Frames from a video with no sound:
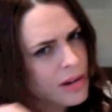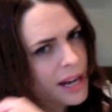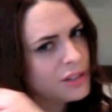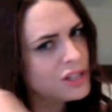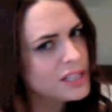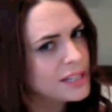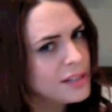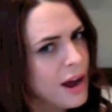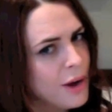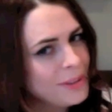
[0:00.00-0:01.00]
it? And she said
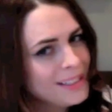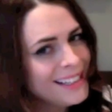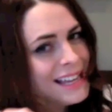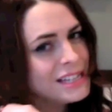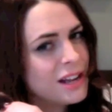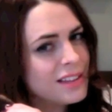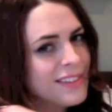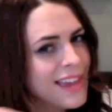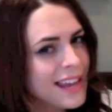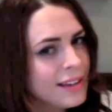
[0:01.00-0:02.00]
no. So I
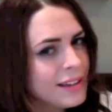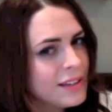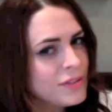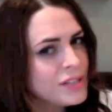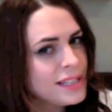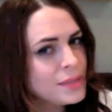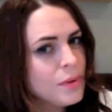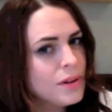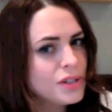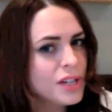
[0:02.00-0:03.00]
think if she's
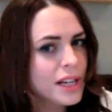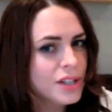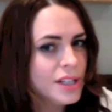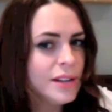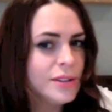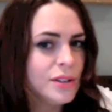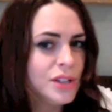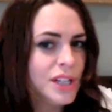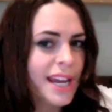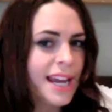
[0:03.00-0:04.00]
watching and she knows who
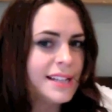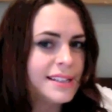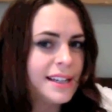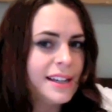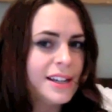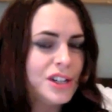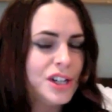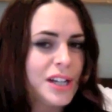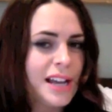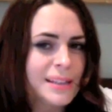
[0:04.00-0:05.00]
she is, she
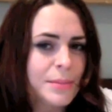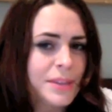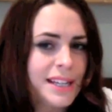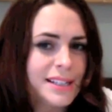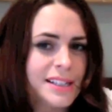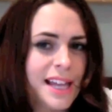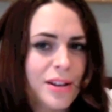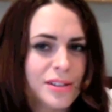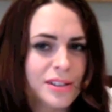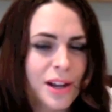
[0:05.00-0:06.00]
should get some of these because they
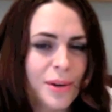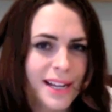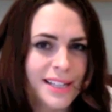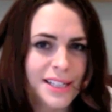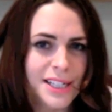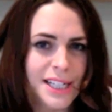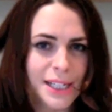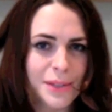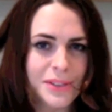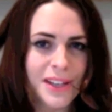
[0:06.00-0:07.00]
are so easy to
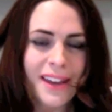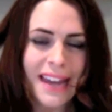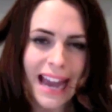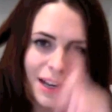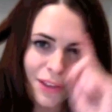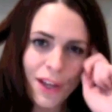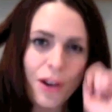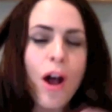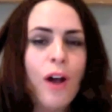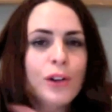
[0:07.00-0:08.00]
use. And I think
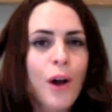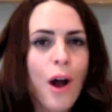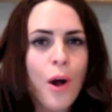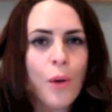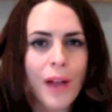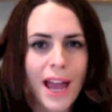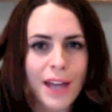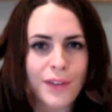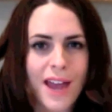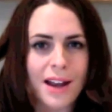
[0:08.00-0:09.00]
curl your whole
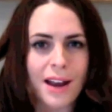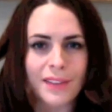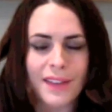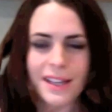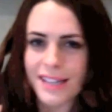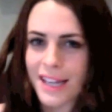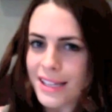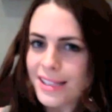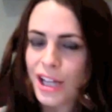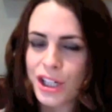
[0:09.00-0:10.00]
head of hair like this,
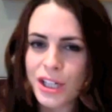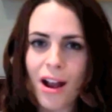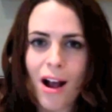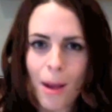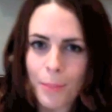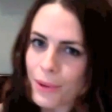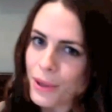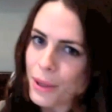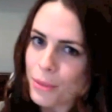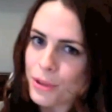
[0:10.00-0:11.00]
section it up,
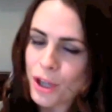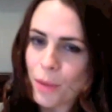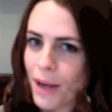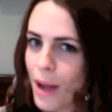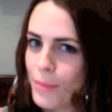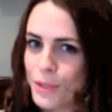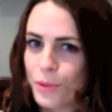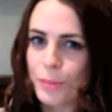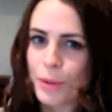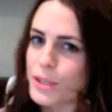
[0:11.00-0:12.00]
put the top bit up, do
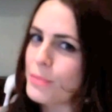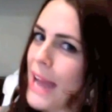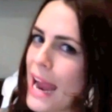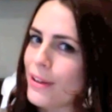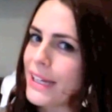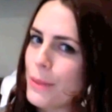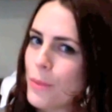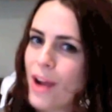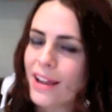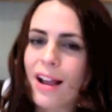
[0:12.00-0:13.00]
all the bottom layer and keep
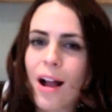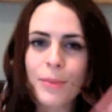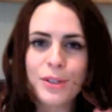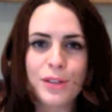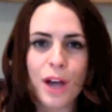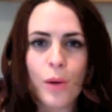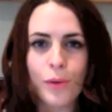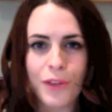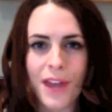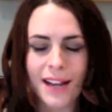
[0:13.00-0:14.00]
working up and do the whole
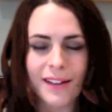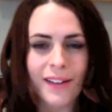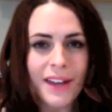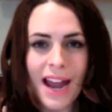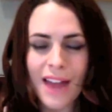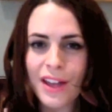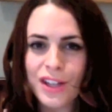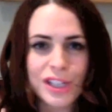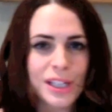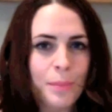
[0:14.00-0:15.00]
thing, and then
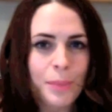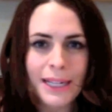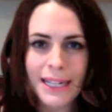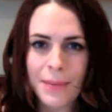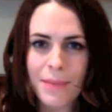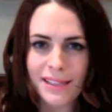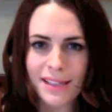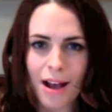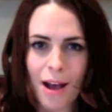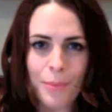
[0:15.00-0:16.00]
just completely mess
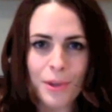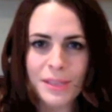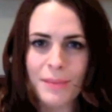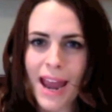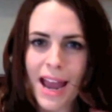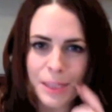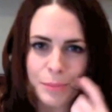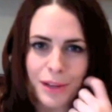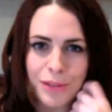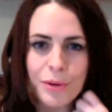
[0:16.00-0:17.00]
it up, put some
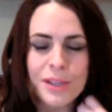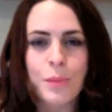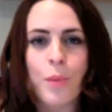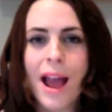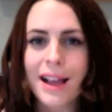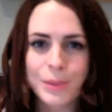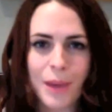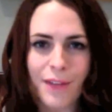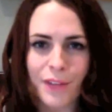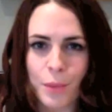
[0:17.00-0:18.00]
hairspray through it, some wax,
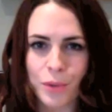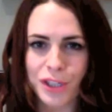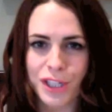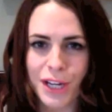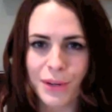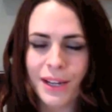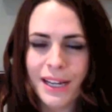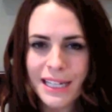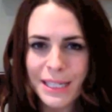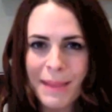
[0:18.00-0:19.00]
whatever you want to do
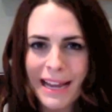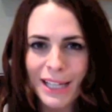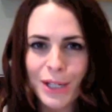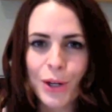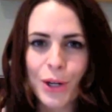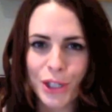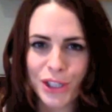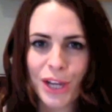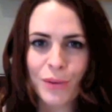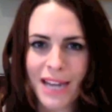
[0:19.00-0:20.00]
to make it not look
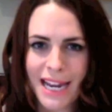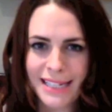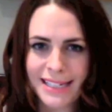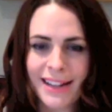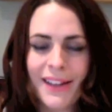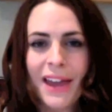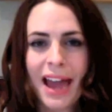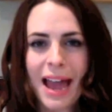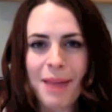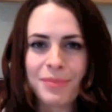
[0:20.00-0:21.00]
so neat.
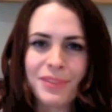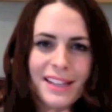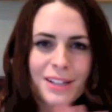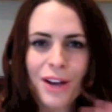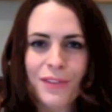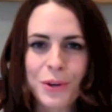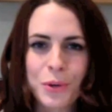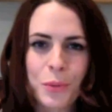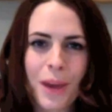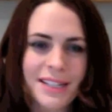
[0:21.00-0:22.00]
That's kind of the
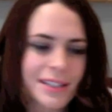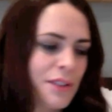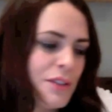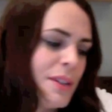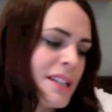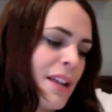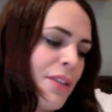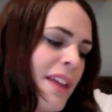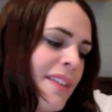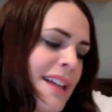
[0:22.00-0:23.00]
cool way to kind of do this, and I
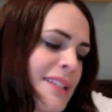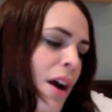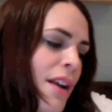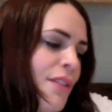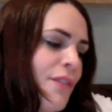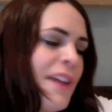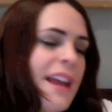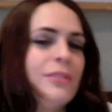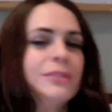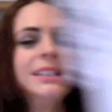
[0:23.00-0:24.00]
think that's kind of the feel